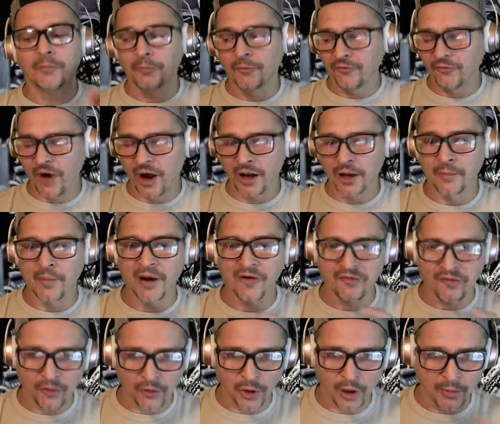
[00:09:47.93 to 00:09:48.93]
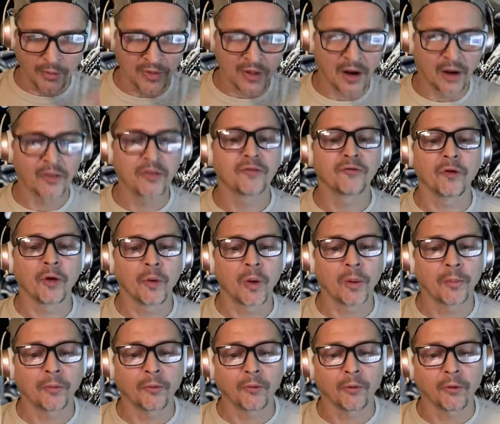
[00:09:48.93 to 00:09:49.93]
via my phone number that I'll throw
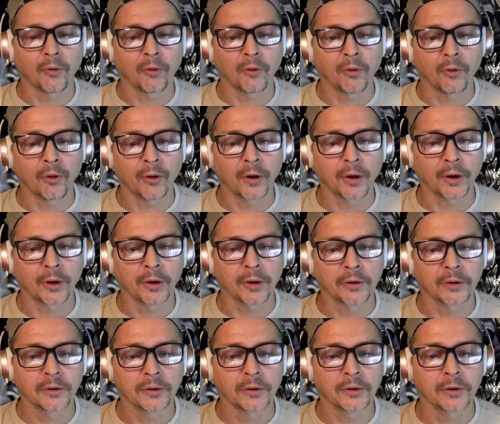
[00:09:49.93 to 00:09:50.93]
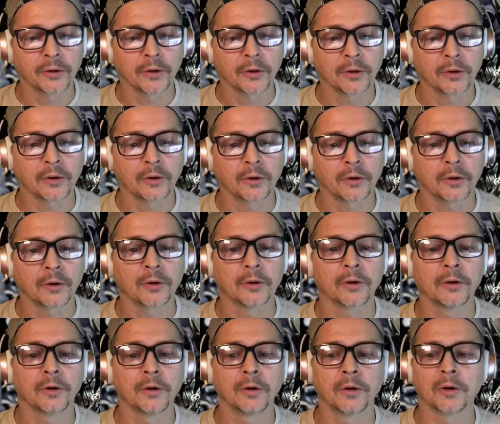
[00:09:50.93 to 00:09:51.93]
up right
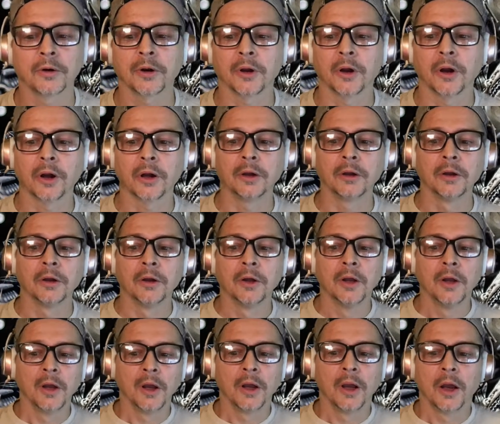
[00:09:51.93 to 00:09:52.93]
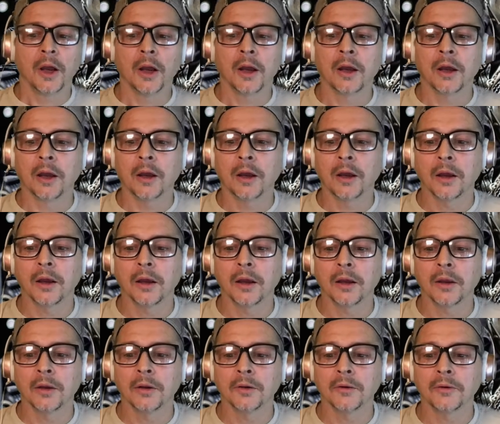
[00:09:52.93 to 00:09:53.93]
here. Okay,
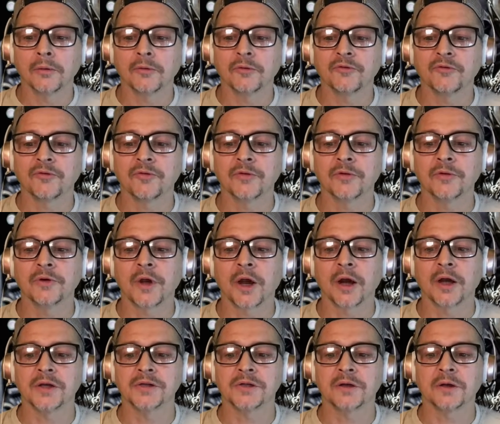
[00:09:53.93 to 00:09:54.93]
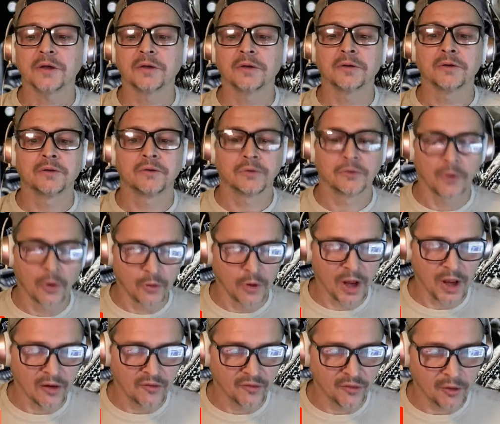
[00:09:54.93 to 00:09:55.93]
and for you guys that don't
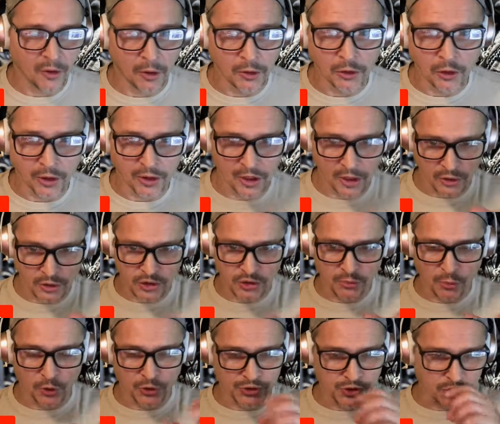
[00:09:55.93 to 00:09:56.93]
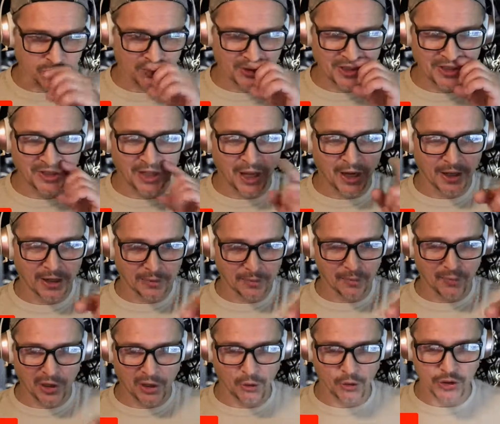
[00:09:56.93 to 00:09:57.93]
have it are looking on a small screen, like
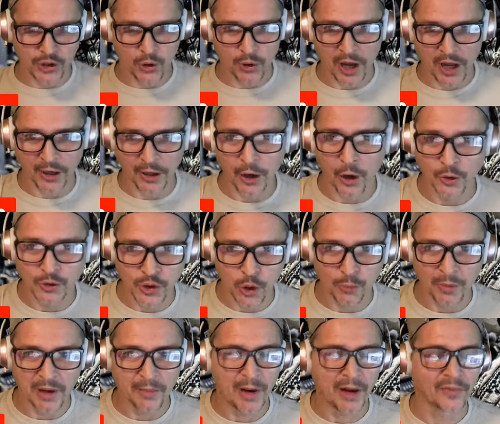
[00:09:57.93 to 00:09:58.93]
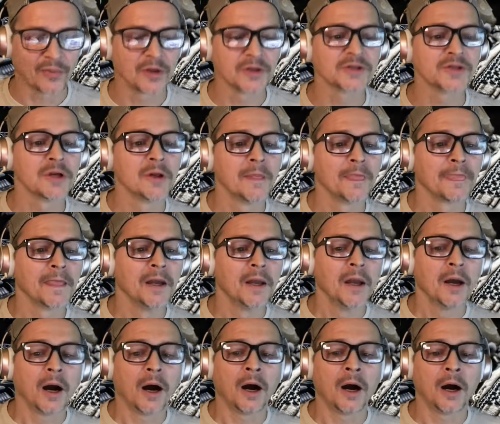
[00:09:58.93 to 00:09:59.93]
Pedo Joe Gotta Go told me about this.
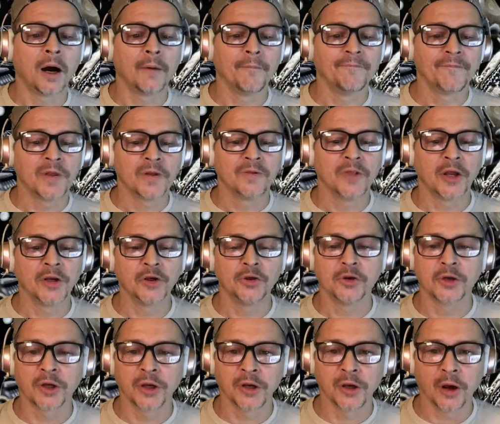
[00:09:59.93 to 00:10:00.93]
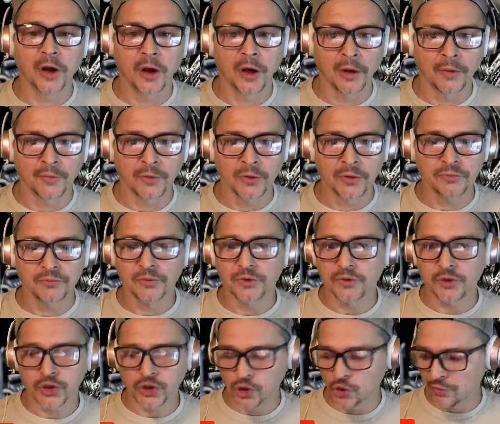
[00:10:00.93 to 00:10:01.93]
Uh, then you can uh,
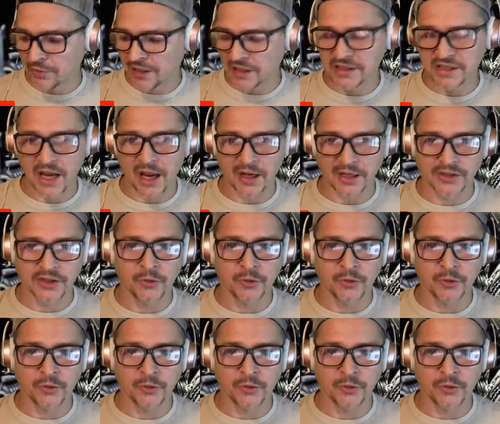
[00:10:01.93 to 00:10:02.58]
shoot me a text